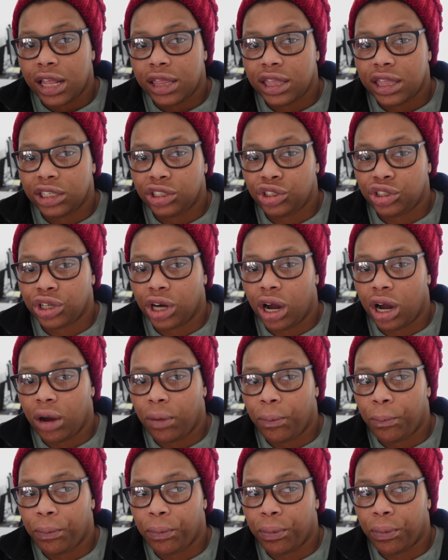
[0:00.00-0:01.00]
the
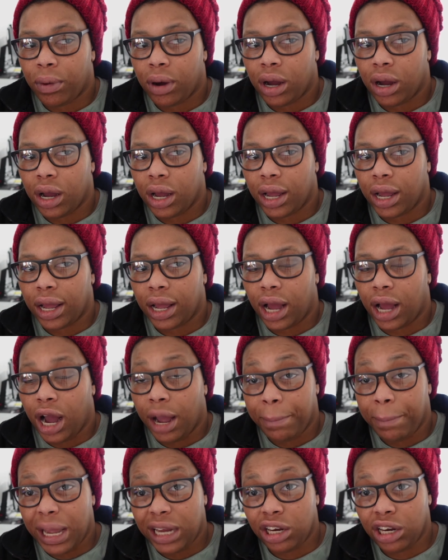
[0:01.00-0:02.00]
job, I
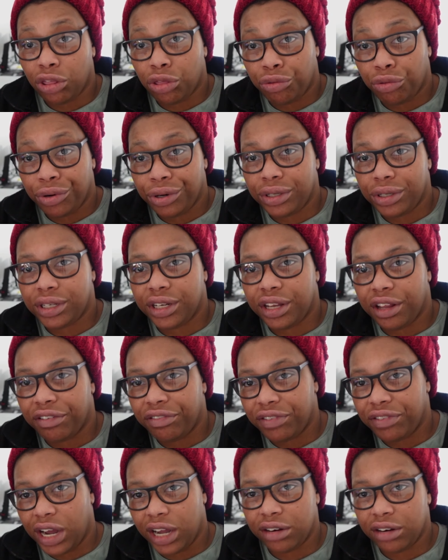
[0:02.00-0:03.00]
made it through to the
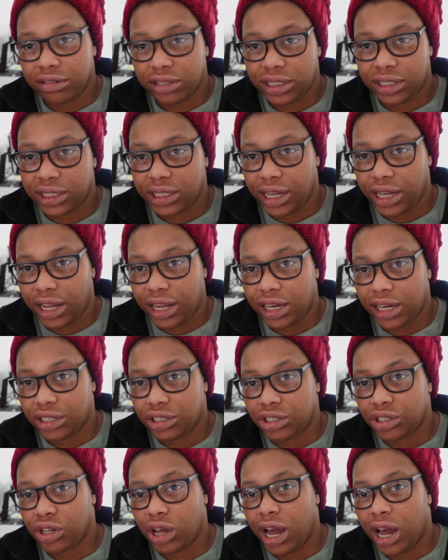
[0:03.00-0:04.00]
final stage.
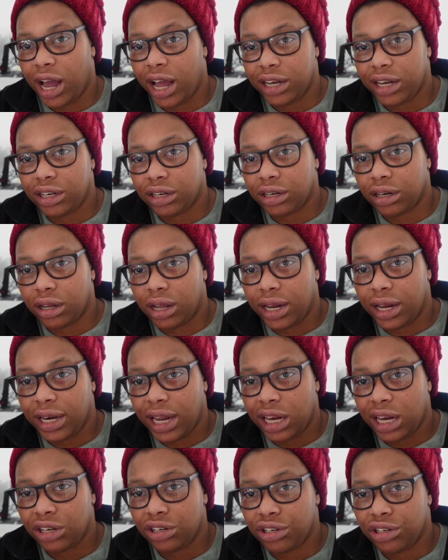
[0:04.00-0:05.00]
So I had an
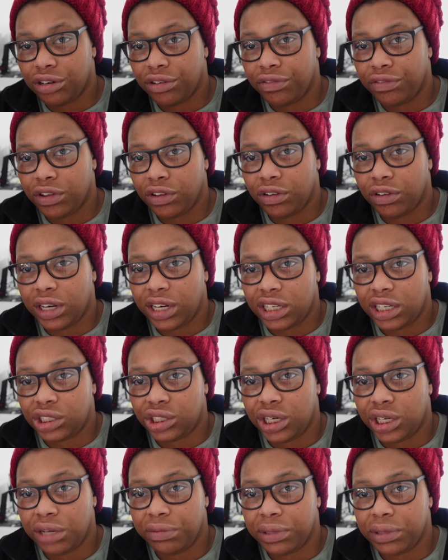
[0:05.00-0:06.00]
interview
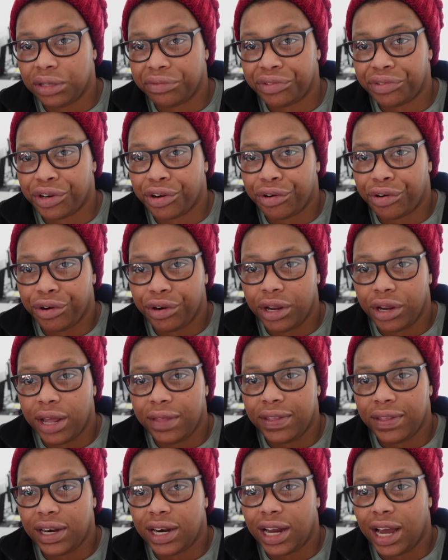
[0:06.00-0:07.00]
initially with the recruit,
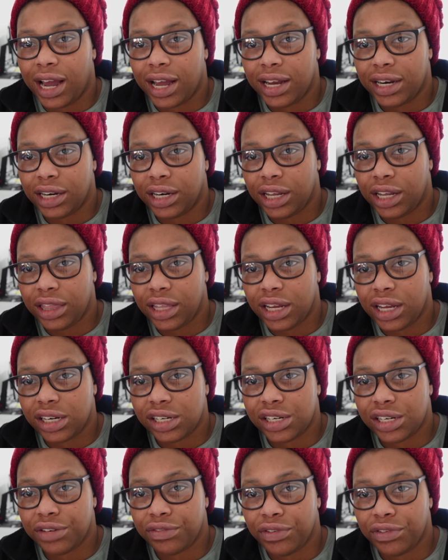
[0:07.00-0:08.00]
and then I had another
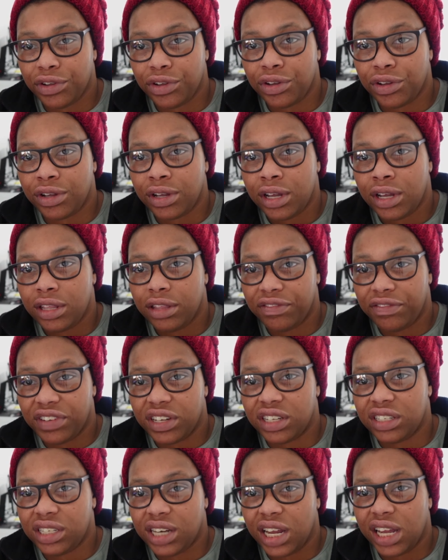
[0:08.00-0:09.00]
interview, the
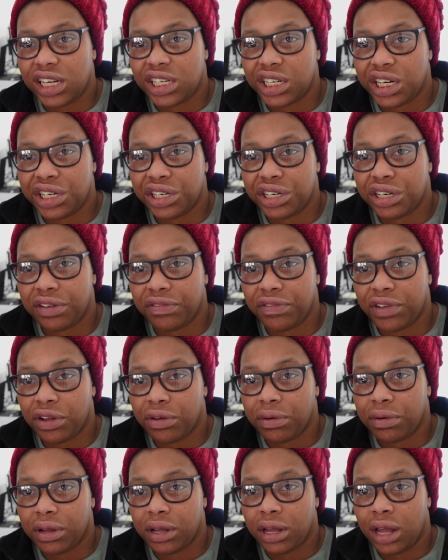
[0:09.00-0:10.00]
first stage
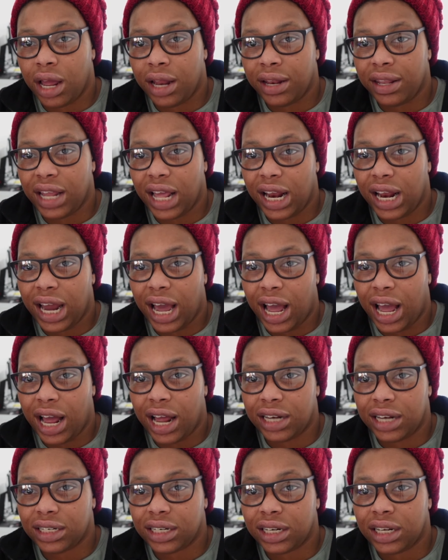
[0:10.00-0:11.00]
interview, and then I
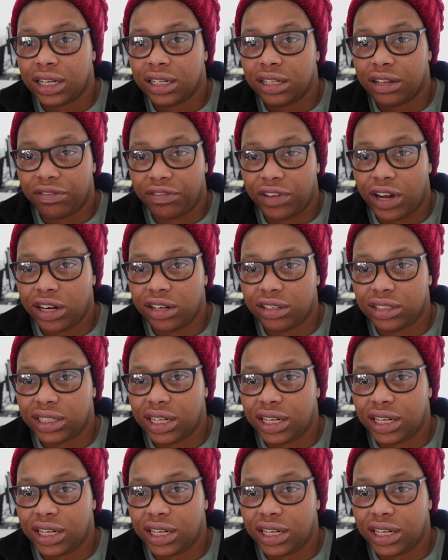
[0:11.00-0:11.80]
had the final.